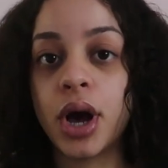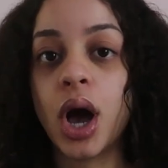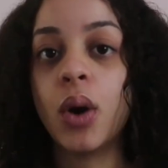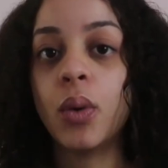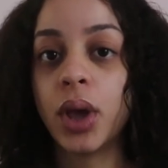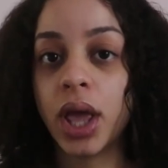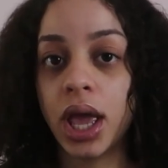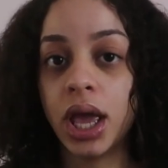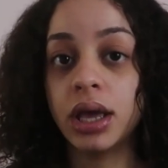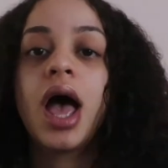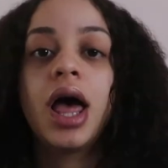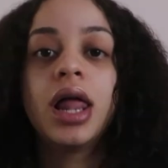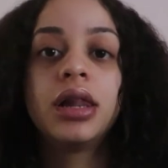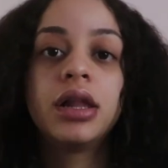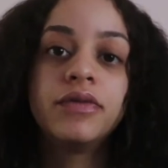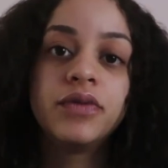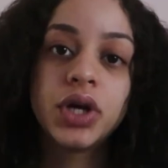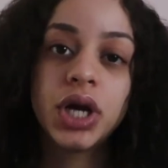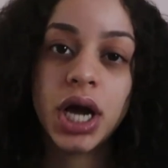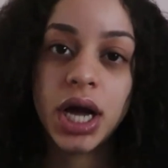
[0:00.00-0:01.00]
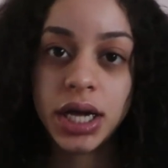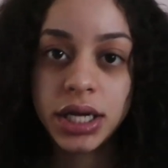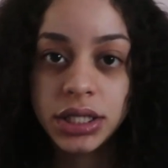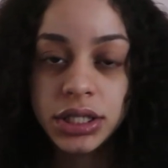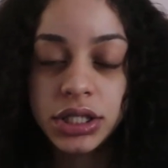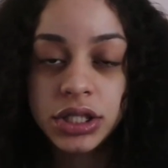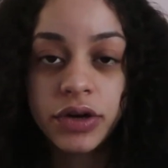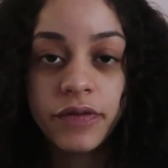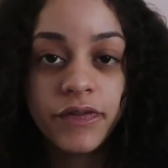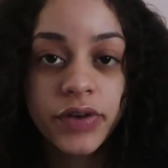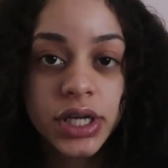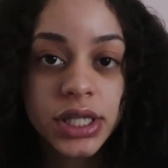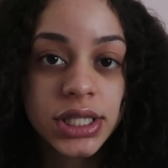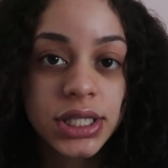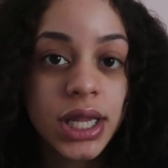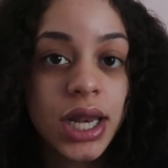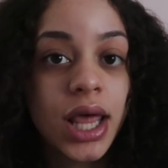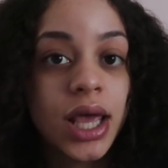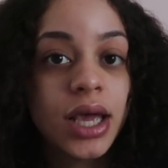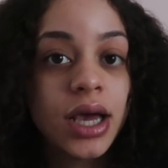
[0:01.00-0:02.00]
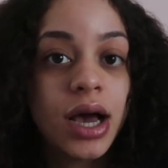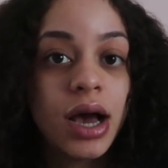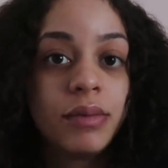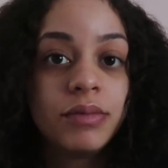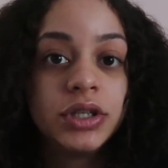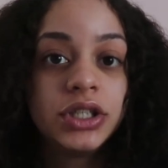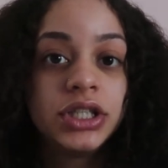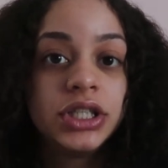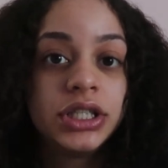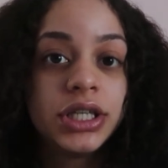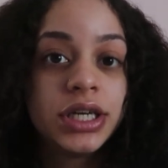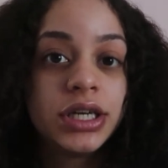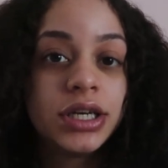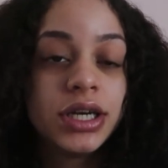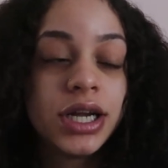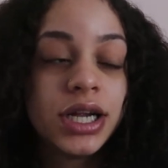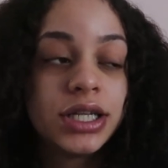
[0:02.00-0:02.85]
Okay, I love you guys. Don't forget to like, comment, share,